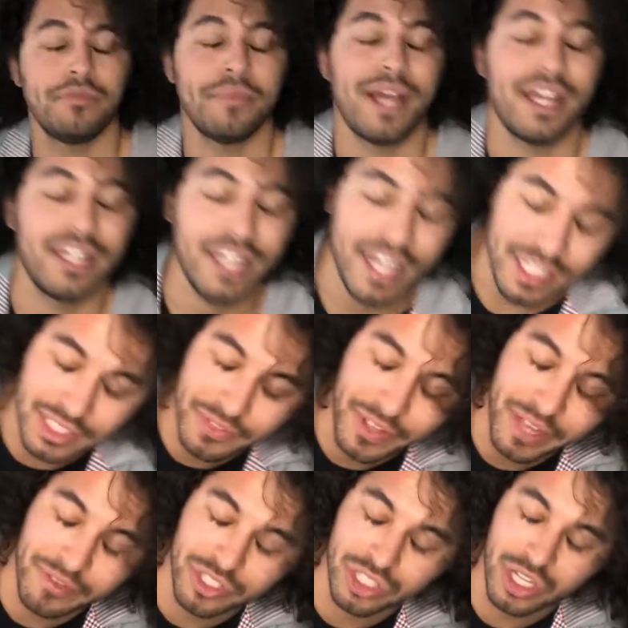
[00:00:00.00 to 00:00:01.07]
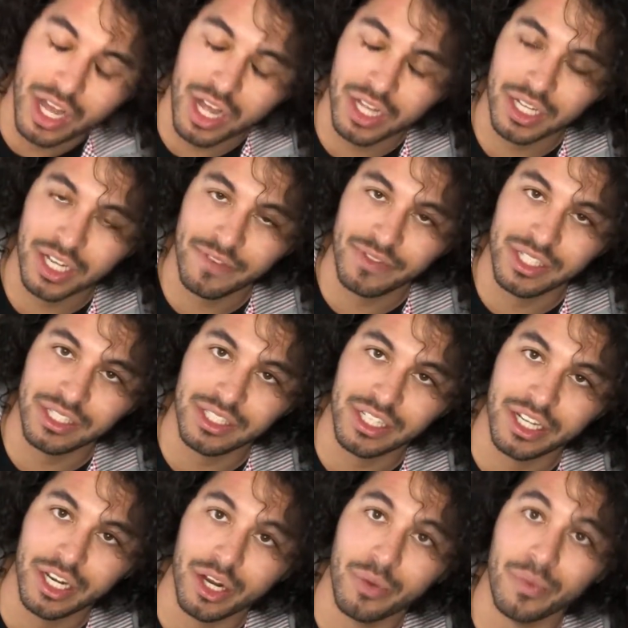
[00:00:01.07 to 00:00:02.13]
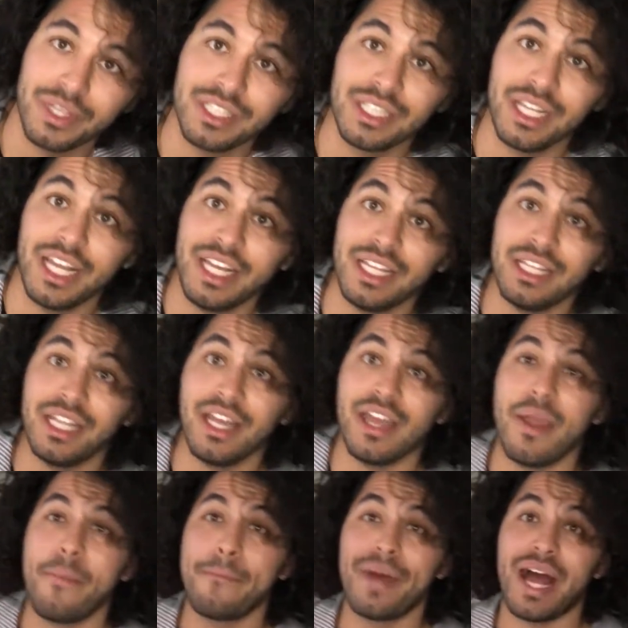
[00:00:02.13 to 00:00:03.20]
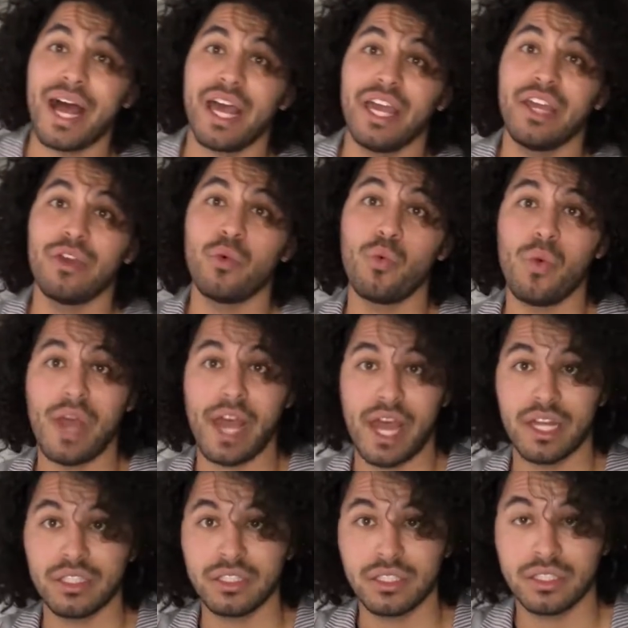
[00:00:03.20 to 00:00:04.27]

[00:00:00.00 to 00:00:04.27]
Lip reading: My next favorite song of this year was Lately by Wet.